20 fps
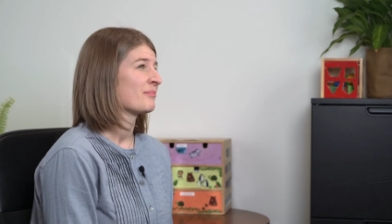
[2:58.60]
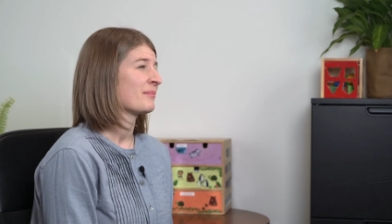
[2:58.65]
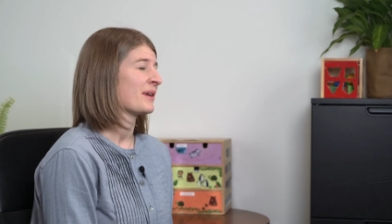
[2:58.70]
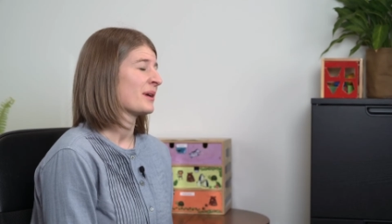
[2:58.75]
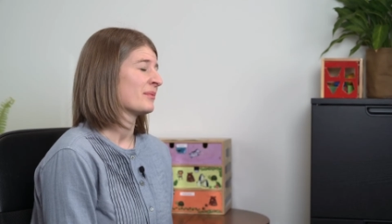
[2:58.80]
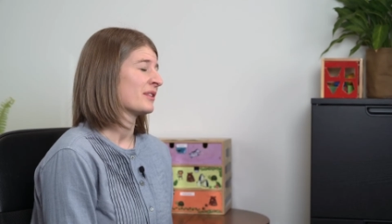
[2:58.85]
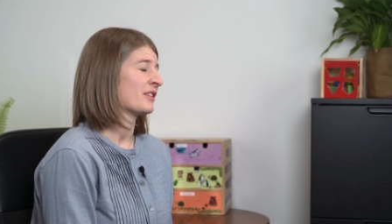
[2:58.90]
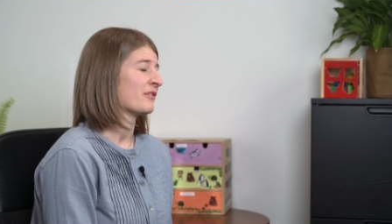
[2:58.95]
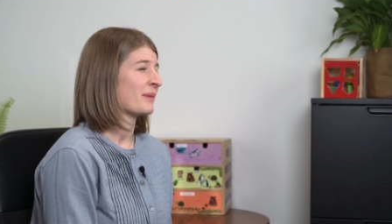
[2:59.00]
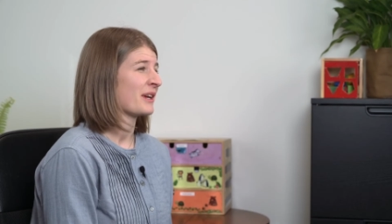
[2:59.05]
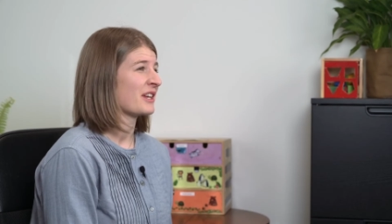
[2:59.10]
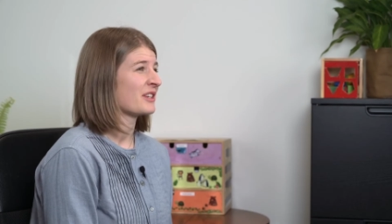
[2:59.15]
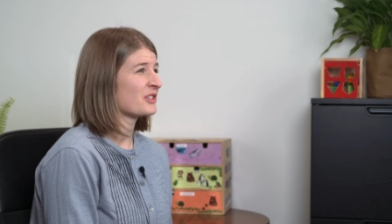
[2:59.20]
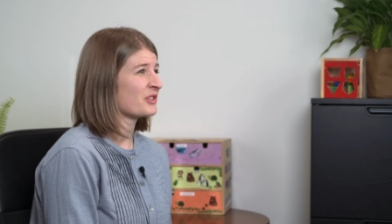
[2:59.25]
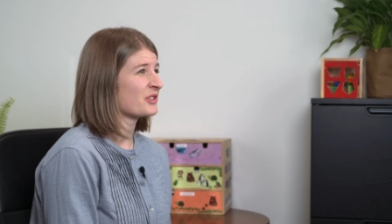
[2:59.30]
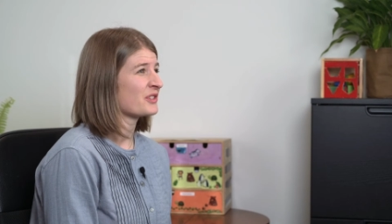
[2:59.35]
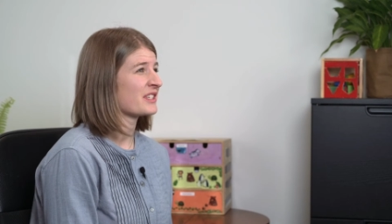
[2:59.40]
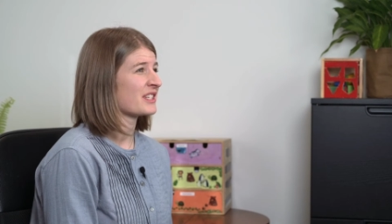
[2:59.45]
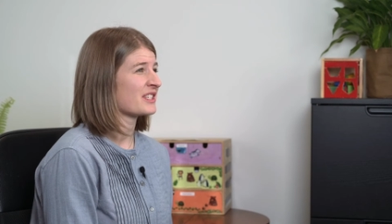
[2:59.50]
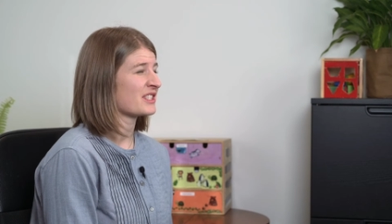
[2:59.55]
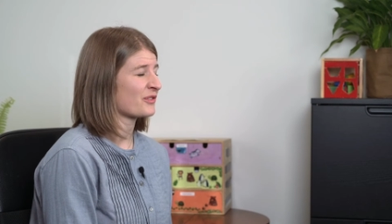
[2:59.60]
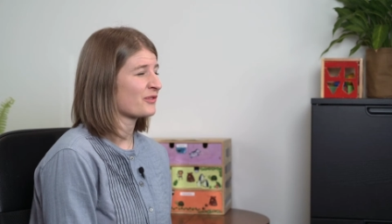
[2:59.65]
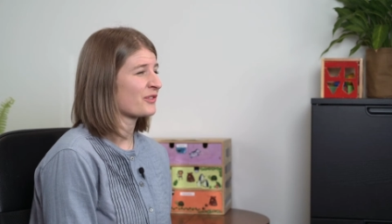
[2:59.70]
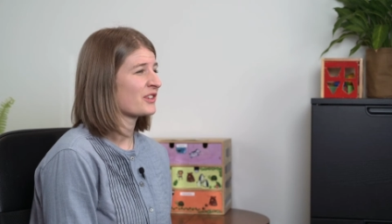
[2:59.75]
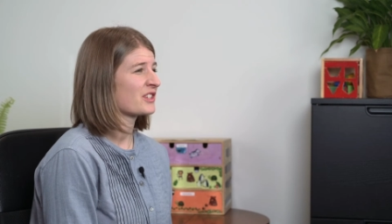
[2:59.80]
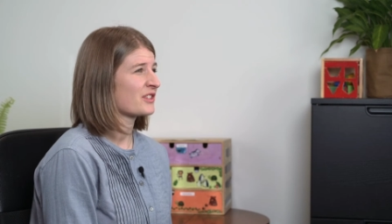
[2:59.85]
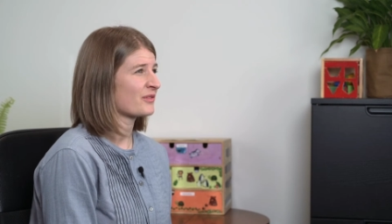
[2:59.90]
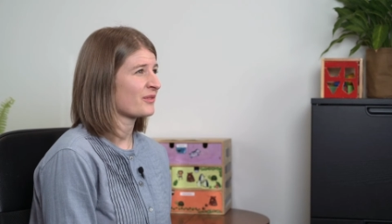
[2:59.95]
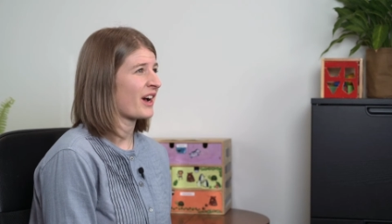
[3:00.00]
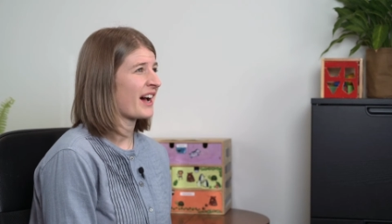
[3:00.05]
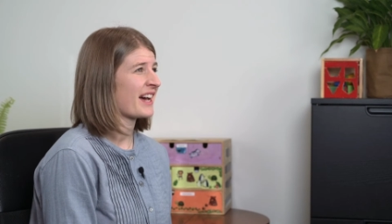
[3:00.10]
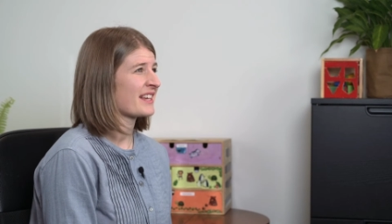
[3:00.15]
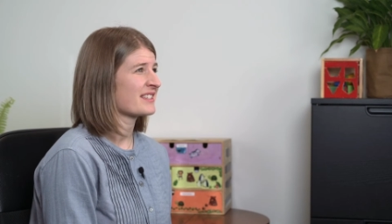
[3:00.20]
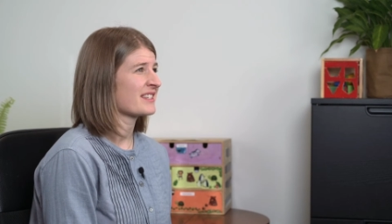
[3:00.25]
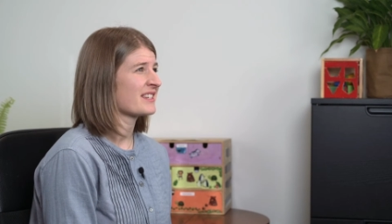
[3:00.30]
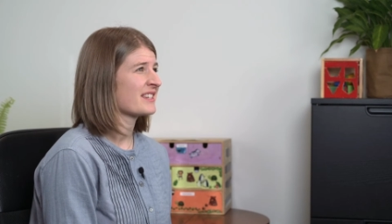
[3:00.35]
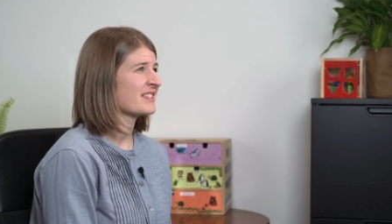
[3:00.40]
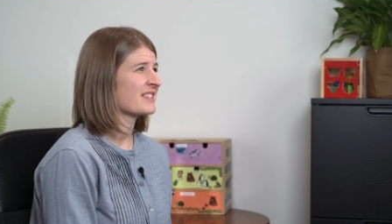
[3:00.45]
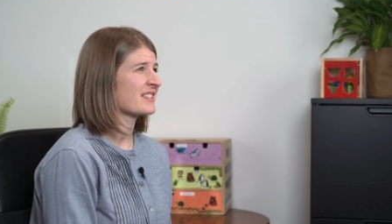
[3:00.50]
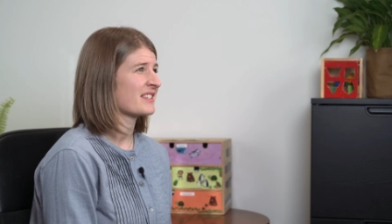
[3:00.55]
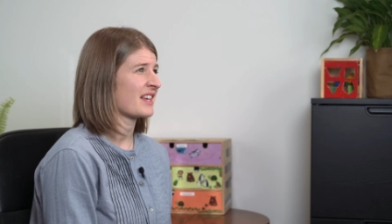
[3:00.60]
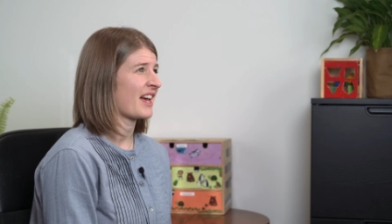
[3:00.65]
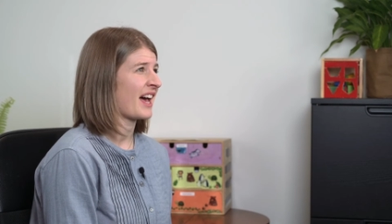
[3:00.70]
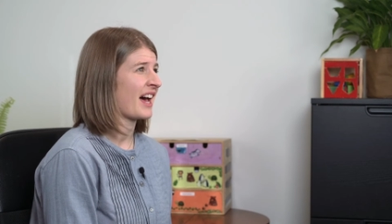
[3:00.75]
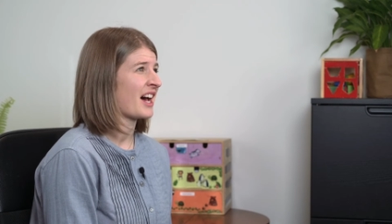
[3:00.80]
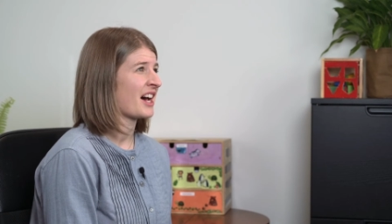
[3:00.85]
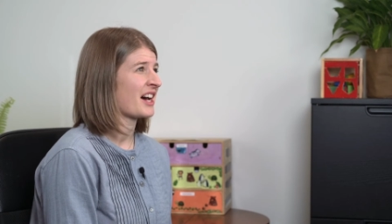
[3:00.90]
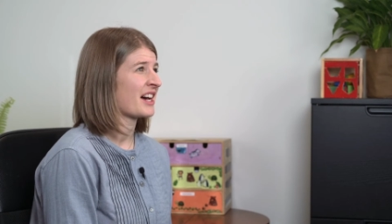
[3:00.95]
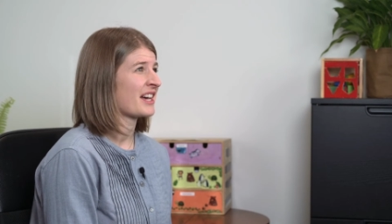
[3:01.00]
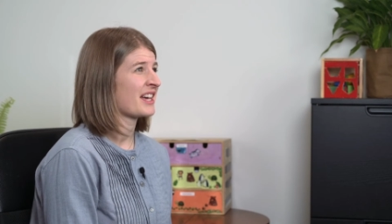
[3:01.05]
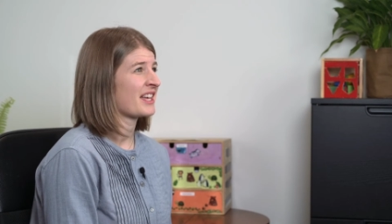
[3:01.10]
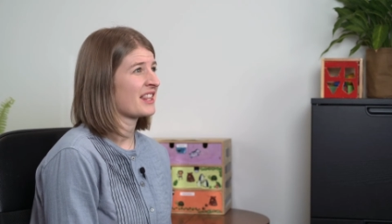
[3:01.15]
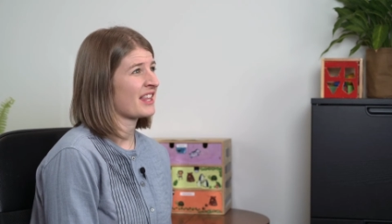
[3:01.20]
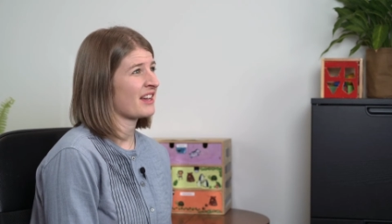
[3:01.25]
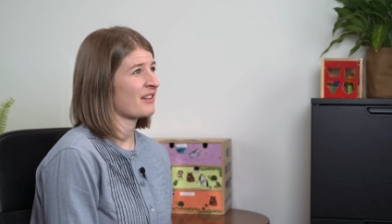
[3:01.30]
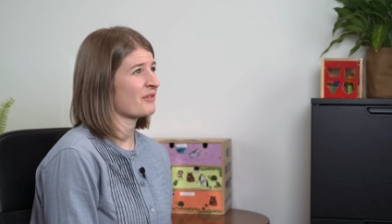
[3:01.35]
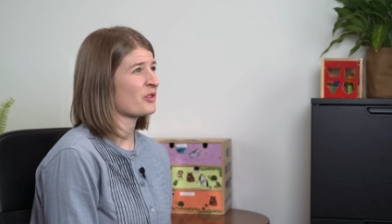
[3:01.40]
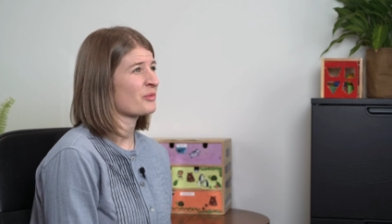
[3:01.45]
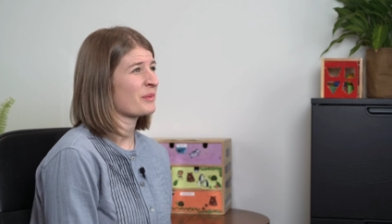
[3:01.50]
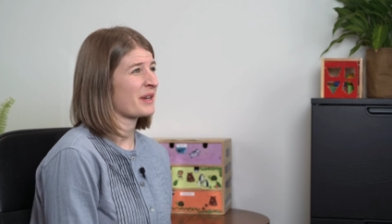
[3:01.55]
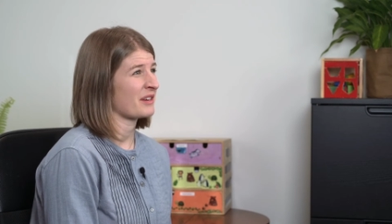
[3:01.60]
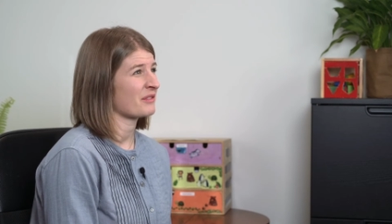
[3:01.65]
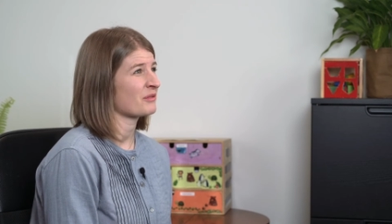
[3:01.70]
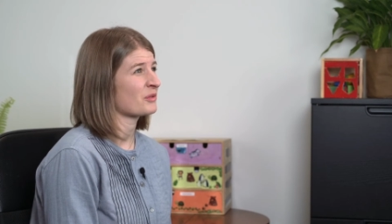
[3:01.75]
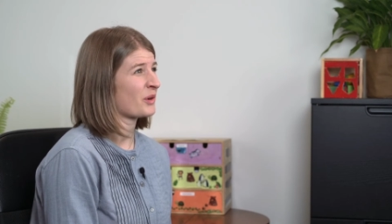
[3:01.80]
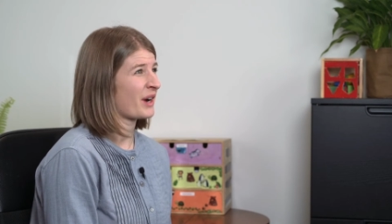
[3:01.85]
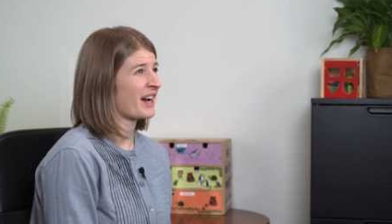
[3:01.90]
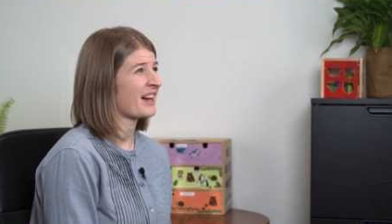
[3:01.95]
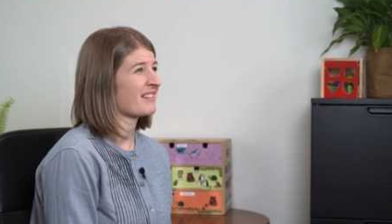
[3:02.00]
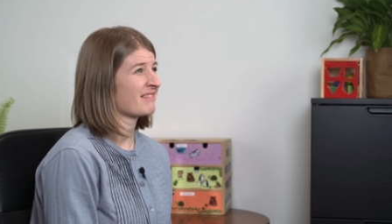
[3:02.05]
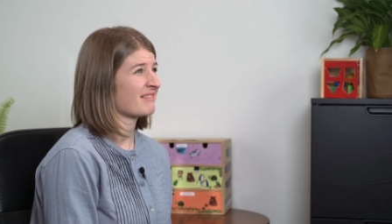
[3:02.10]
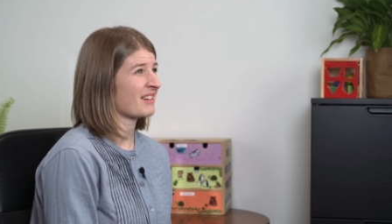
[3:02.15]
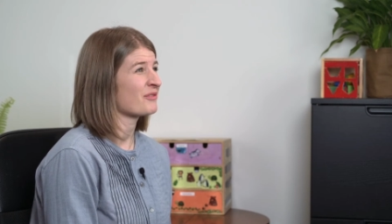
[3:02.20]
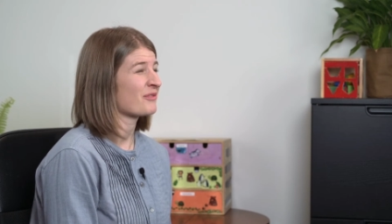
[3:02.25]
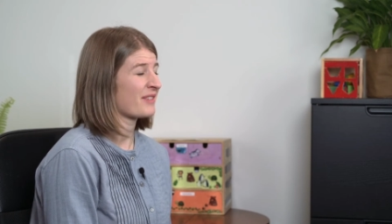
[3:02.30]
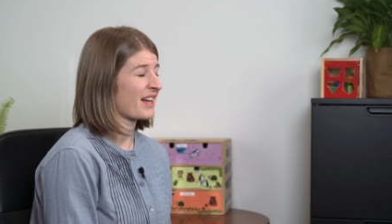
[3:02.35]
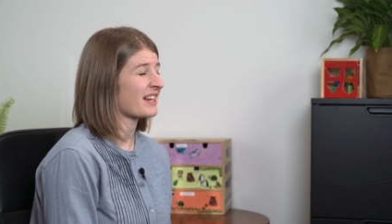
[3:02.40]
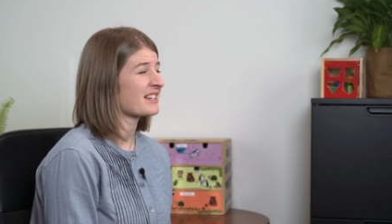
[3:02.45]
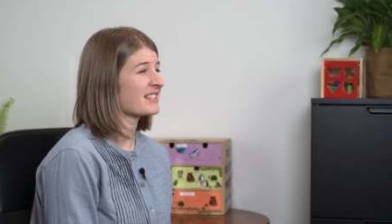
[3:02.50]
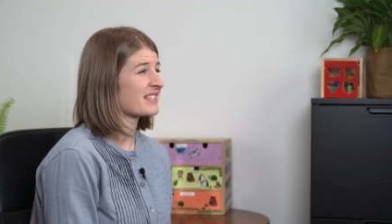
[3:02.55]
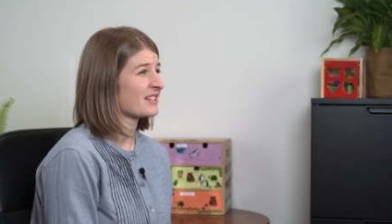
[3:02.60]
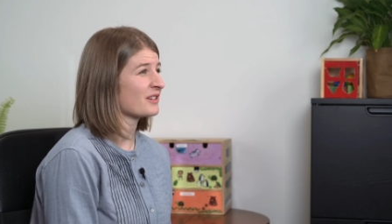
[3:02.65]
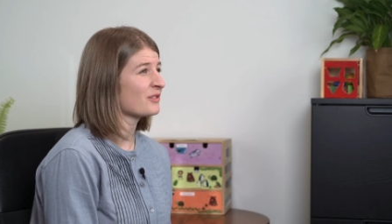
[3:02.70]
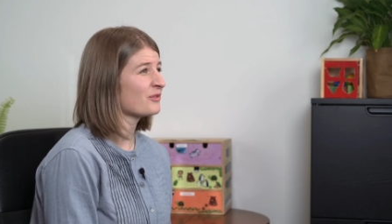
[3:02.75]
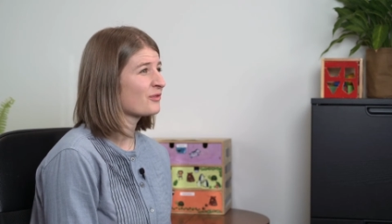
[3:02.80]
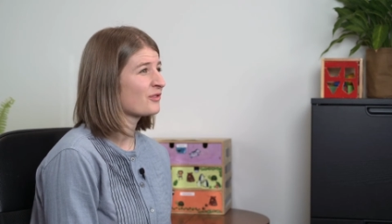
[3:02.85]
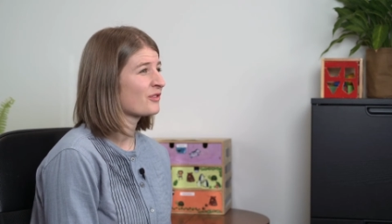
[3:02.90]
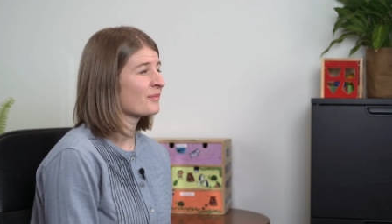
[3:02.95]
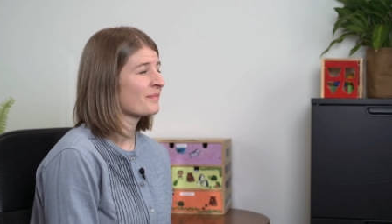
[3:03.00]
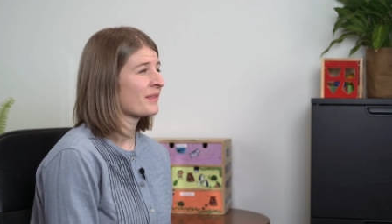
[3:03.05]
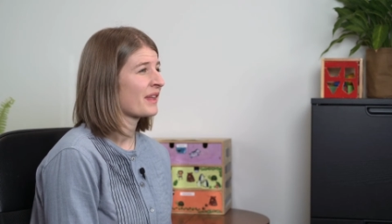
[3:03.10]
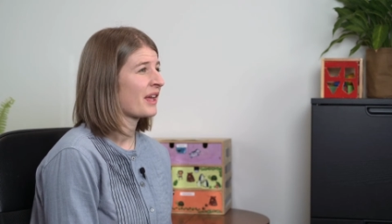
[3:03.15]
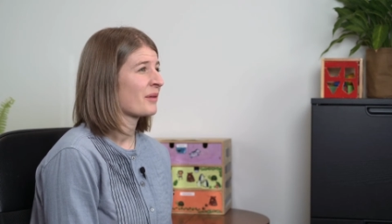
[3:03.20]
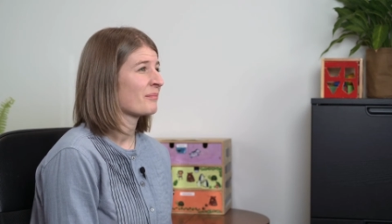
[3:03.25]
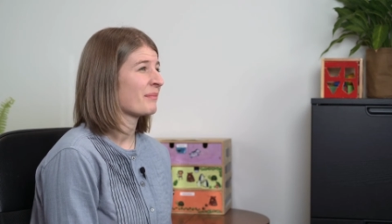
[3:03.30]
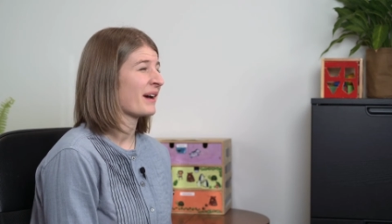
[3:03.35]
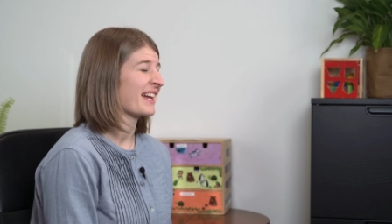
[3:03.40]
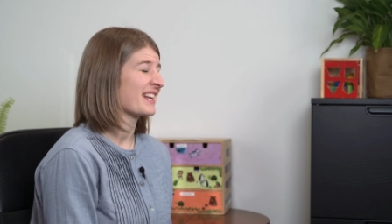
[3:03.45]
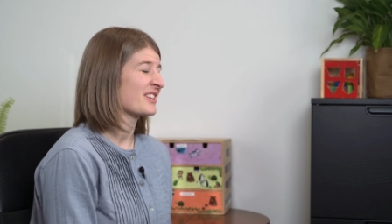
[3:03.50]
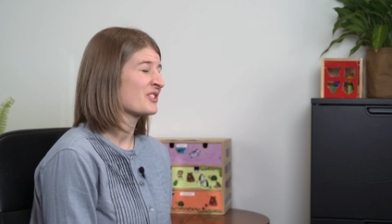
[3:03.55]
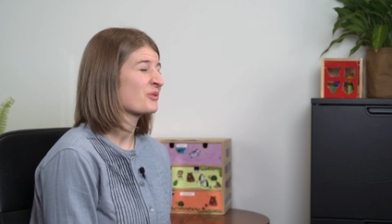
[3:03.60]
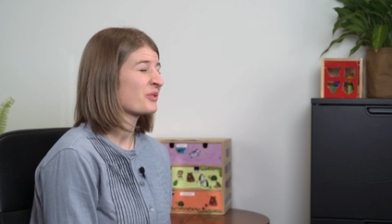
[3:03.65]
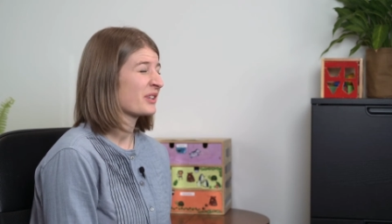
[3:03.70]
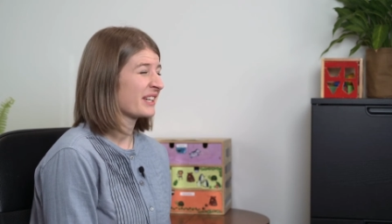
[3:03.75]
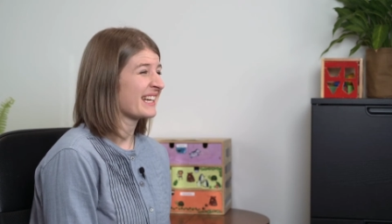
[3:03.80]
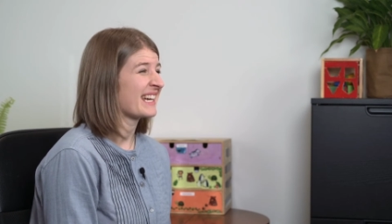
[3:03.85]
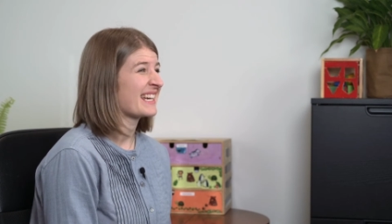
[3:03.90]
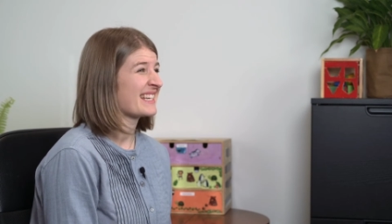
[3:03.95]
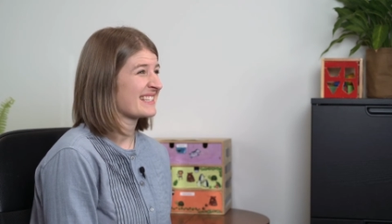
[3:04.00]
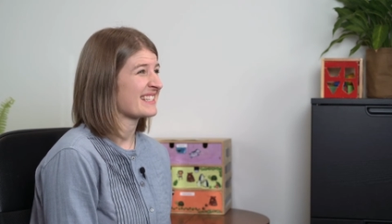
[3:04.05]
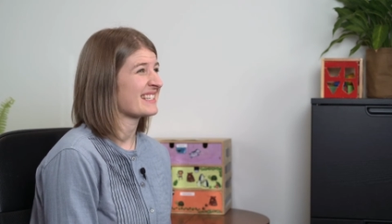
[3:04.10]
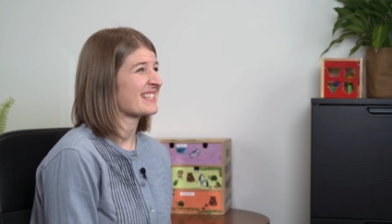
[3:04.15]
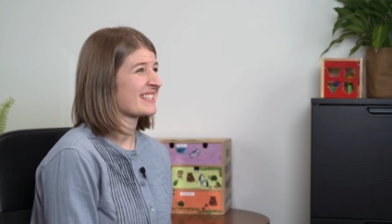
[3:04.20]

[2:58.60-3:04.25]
People have been using different devices and they've all been quite effective, but it's really easy